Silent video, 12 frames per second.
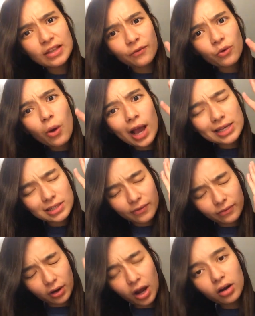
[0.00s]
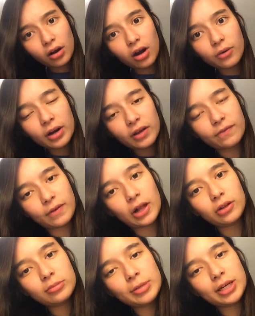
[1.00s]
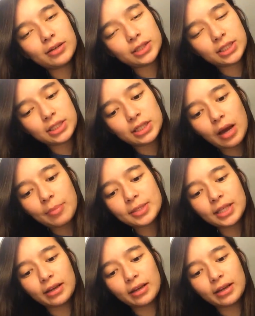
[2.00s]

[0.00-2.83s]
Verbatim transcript: if you guys have not already followed me on Snupps,